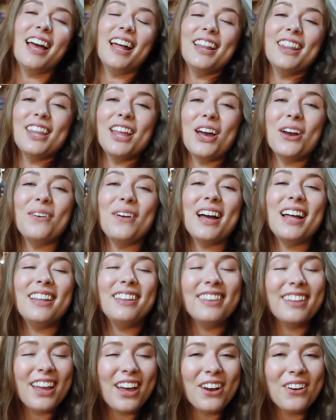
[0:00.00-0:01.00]

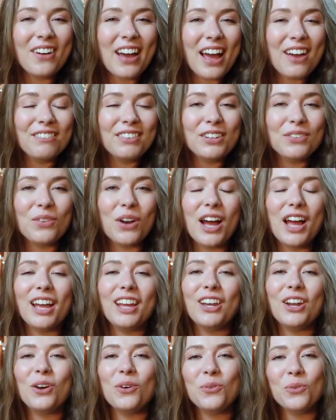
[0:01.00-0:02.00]
Hello
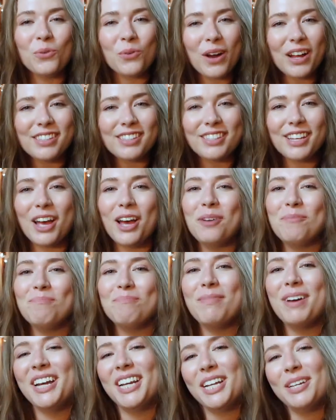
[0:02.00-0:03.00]
everyone. What's up?
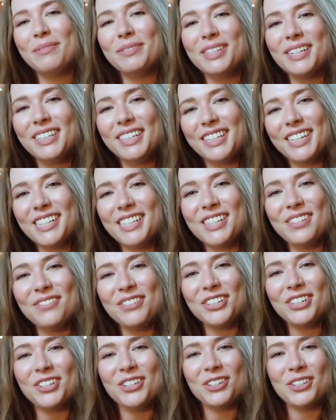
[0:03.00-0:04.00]
My name's Elise if
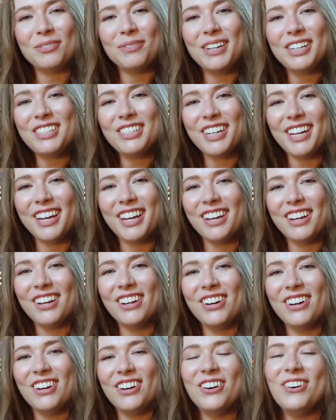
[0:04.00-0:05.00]
you're new to my
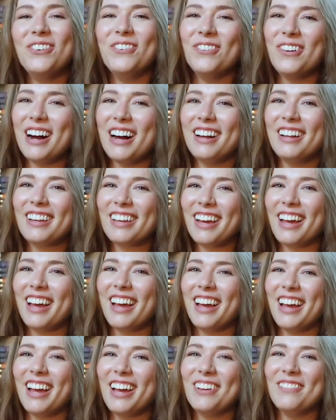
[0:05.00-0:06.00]
channel.
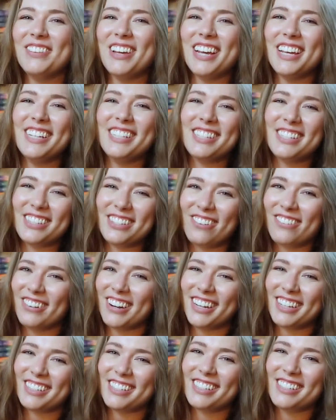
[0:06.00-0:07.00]
Welcome. It's so
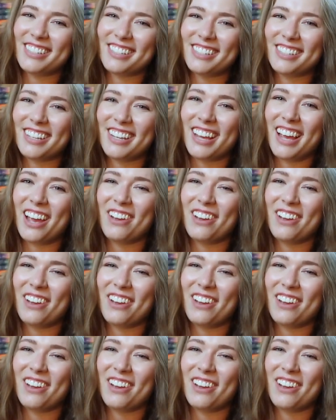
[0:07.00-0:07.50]
nice to see